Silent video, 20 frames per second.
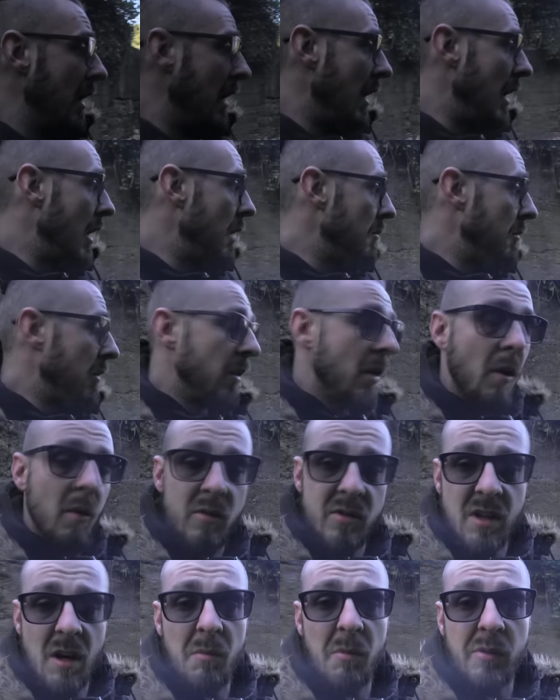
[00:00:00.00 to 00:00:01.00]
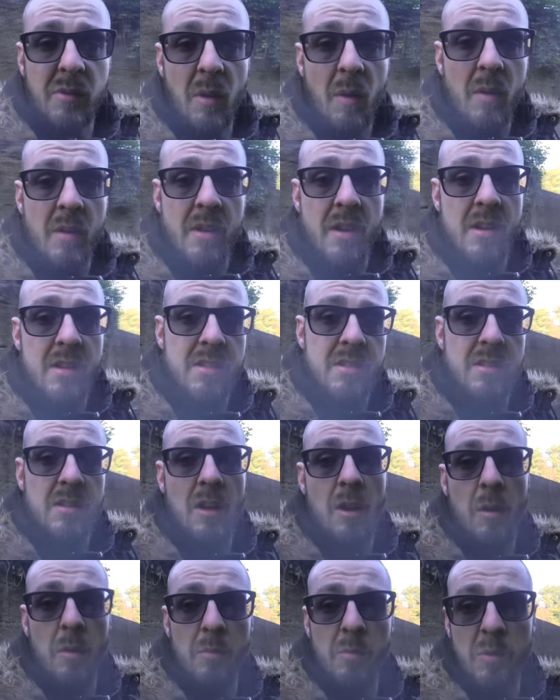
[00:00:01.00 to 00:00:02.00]
um, in the whole time of doing this.
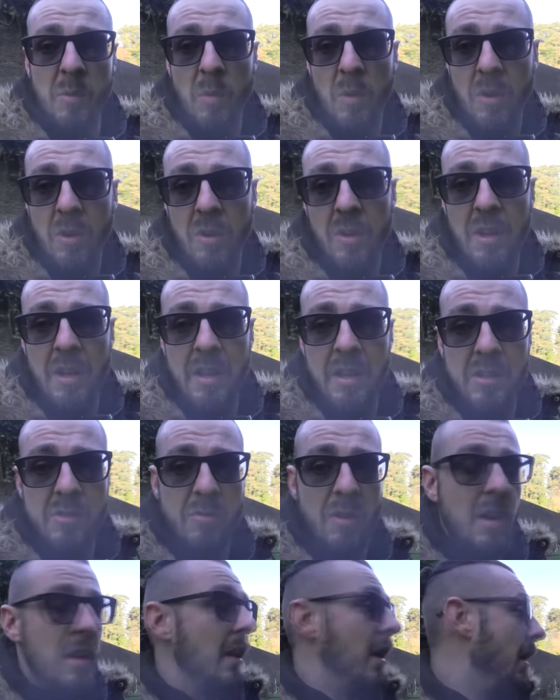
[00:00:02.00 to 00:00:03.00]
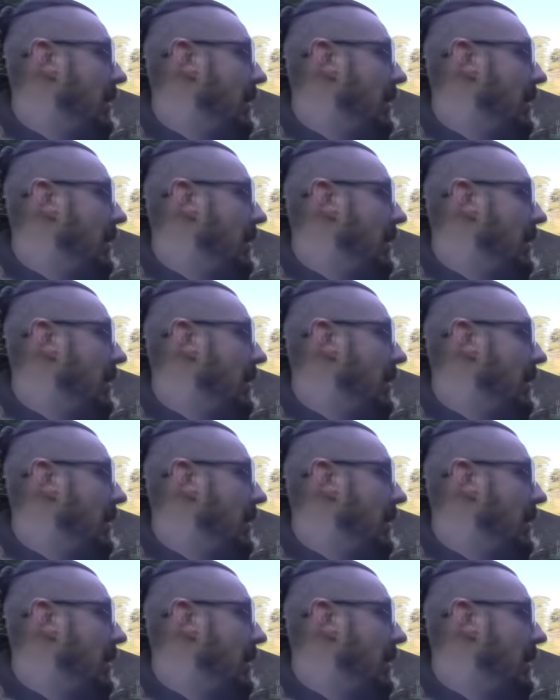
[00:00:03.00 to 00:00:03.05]
You know, we're looking at this right